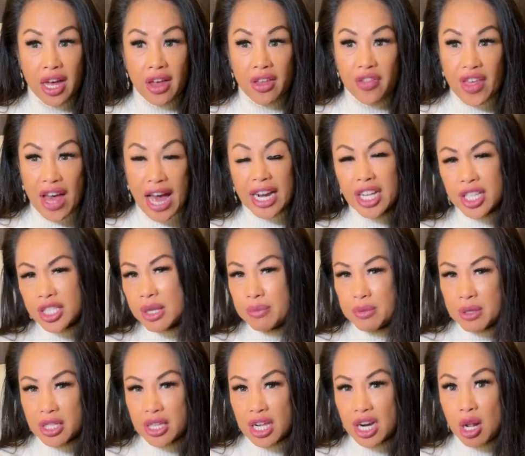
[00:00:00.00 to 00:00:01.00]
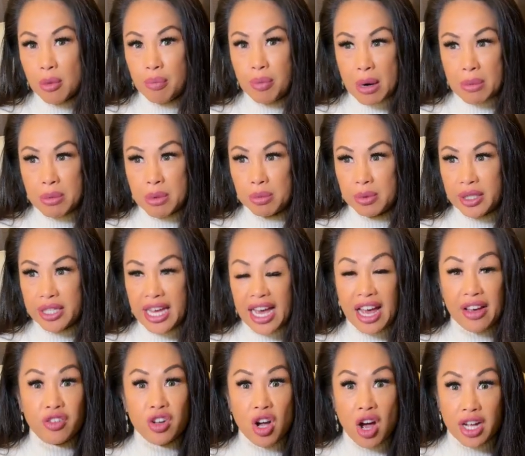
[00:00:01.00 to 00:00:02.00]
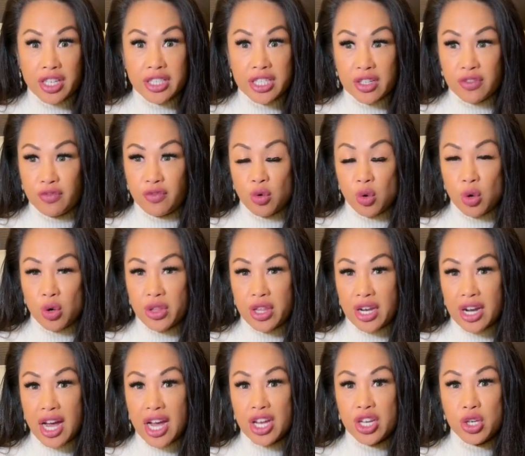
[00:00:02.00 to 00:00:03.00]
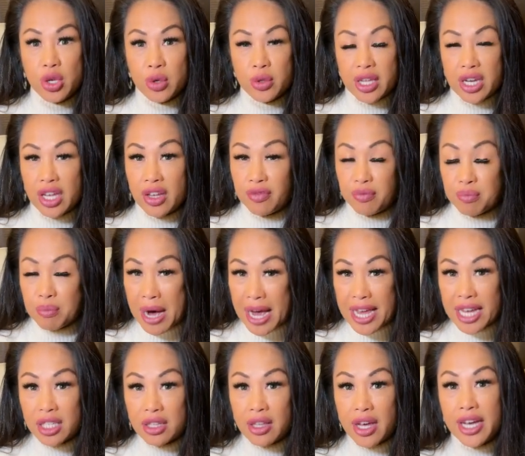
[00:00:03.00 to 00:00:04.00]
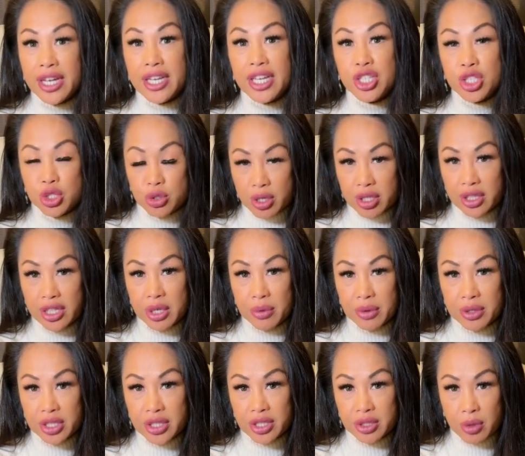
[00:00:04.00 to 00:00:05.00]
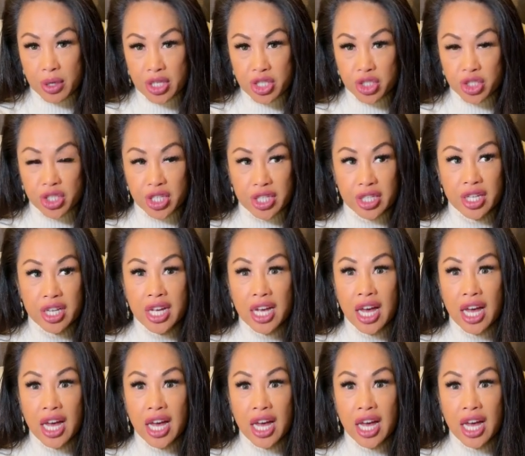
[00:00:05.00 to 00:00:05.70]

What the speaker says: that is something that I'll probably have content for, that I know that if my client is struggling with this question,